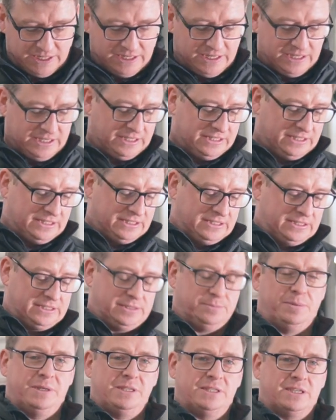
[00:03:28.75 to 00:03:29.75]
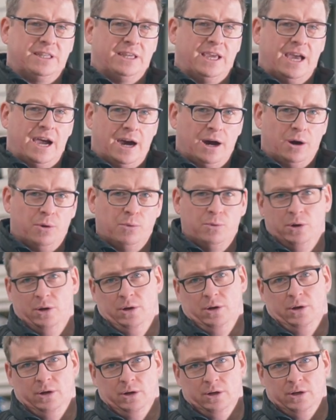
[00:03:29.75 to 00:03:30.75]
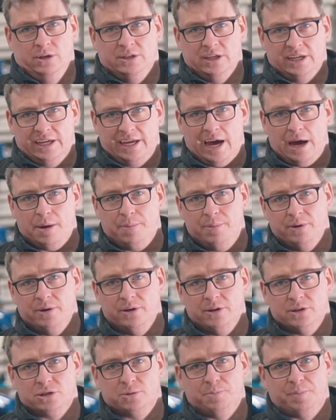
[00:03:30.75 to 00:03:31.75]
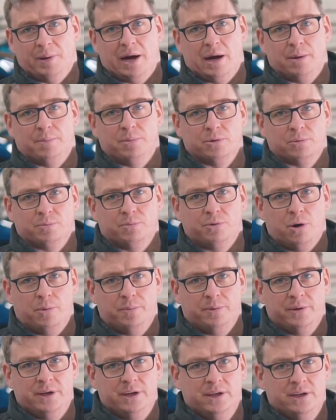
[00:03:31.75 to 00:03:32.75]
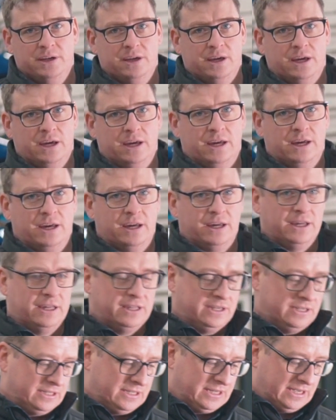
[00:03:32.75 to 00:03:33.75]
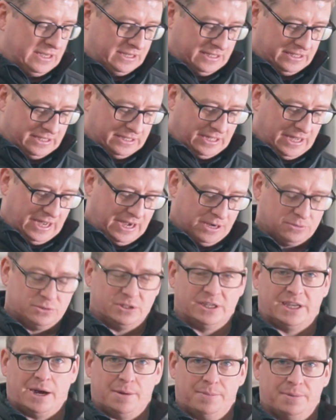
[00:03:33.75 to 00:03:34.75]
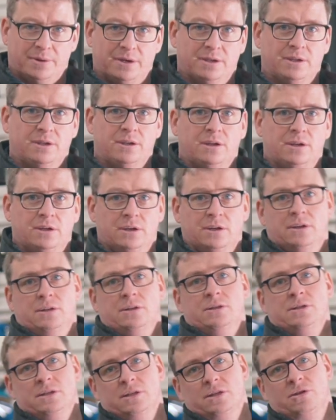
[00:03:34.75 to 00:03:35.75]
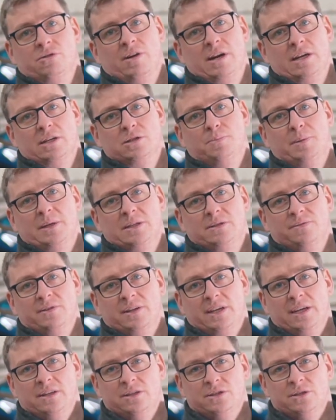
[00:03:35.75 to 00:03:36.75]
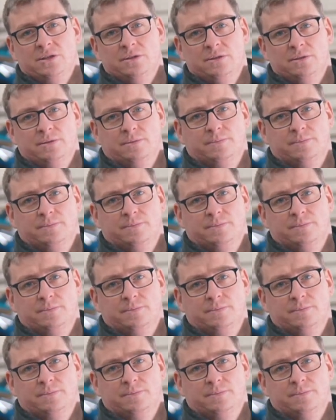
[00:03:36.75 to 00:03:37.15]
is basically how to gap a spark plug properly and how to gap it to the correct specification.